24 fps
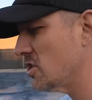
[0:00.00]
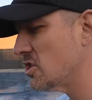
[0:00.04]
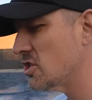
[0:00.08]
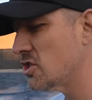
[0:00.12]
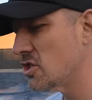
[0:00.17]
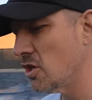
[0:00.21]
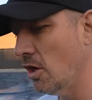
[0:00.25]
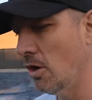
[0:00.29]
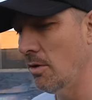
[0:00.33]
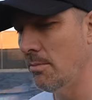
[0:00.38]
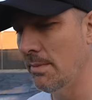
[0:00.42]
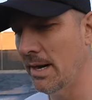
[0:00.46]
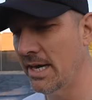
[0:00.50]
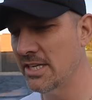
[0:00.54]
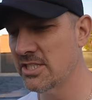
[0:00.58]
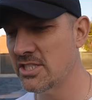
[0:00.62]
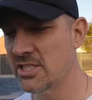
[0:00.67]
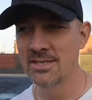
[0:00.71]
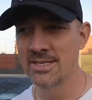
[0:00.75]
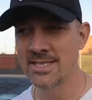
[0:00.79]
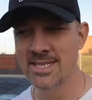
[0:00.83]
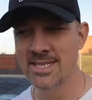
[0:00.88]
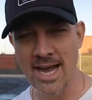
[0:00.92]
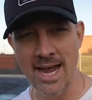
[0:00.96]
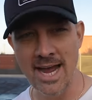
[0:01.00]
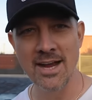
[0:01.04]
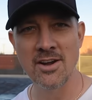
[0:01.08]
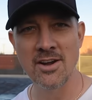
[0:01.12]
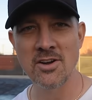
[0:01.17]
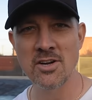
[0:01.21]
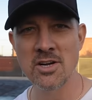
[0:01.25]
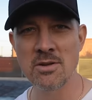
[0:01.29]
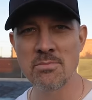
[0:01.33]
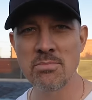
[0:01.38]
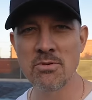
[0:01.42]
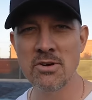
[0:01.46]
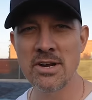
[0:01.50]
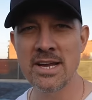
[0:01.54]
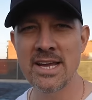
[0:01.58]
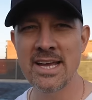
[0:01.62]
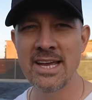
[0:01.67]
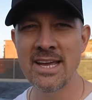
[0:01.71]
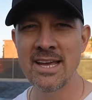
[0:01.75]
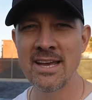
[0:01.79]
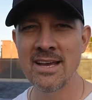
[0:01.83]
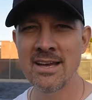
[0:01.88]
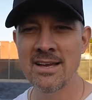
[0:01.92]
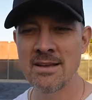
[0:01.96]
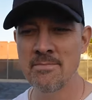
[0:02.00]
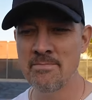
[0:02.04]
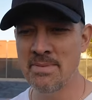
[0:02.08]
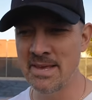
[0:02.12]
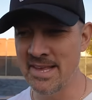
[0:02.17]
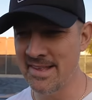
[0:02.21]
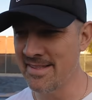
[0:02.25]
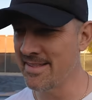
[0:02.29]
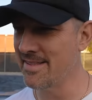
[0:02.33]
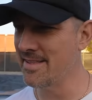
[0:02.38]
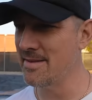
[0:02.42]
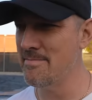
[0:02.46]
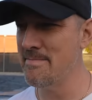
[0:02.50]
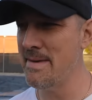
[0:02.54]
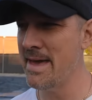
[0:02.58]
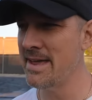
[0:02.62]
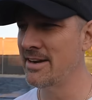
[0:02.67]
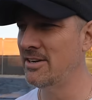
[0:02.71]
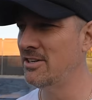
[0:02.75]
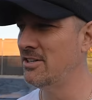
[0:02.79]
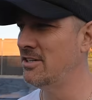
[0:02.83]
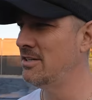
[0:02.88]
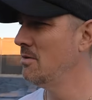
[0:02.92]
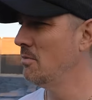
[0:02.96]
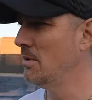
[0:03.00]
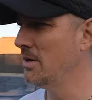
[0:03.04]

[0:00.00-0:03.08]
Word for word: so much tire debris, pieces of metal.